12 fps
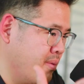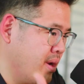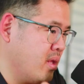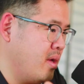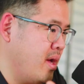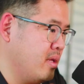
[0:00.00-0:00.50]
of my
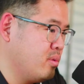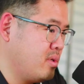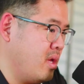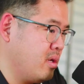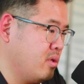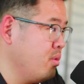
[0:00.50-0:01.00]
clients was
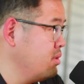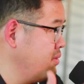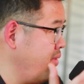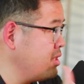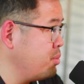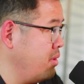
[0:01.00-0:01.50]
talking to
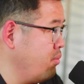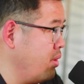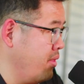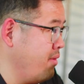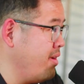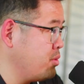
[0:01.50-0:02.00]
one
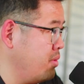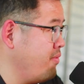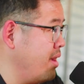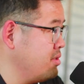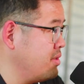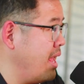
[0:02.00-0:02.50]
of the investment
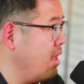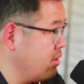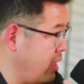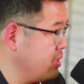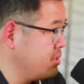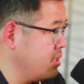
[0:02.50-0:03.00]
advisors that
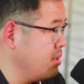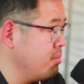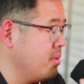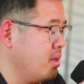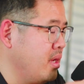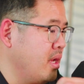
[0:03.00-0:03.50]
allocates to him.
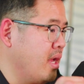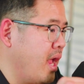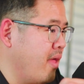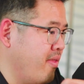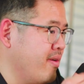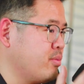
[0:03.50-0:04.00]

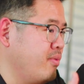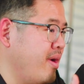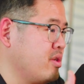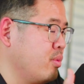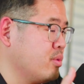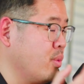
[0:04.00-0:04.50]
And the investment
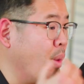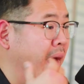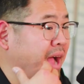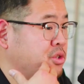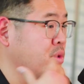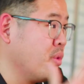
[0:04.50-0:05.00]
advisor was, well,
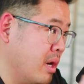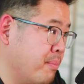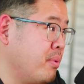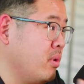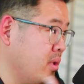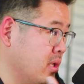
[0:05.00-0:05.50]
actually, we're going
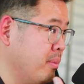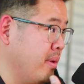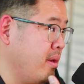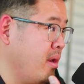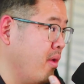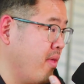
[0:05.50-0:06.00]
to pull a little
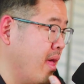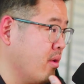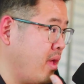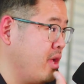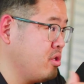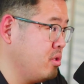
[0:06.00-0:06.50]
bit on the
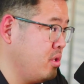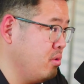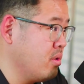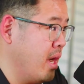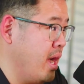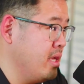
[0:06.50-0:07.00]
allocation to you
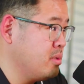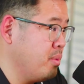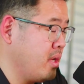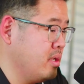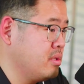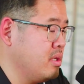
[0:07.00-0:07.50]
guys
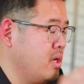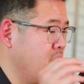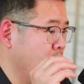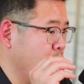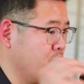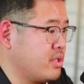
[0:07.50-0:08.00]
because
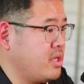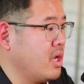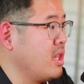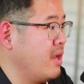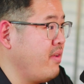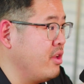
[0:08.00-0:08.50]
we're seeing a
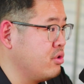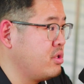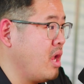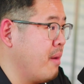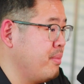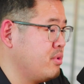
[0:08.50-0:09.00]
lot of
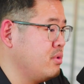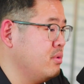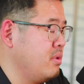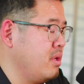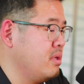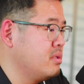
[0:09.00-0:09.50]
interesting
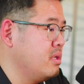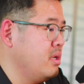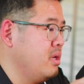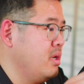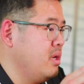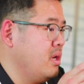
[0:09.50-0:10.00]
opportunities
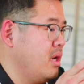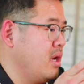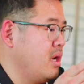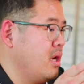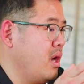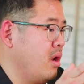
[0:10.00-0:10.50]

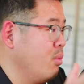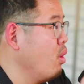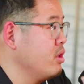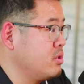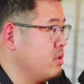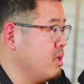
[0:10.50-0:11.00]
on
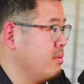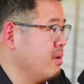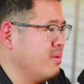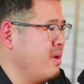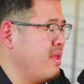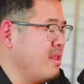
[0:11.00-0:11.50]
Wall Street.
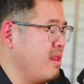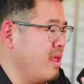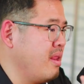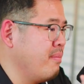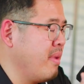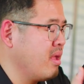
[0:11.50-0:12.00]

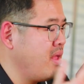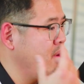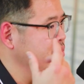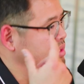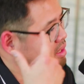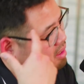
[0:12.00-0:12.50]
And my client
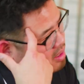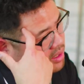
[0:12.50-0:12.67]
was like,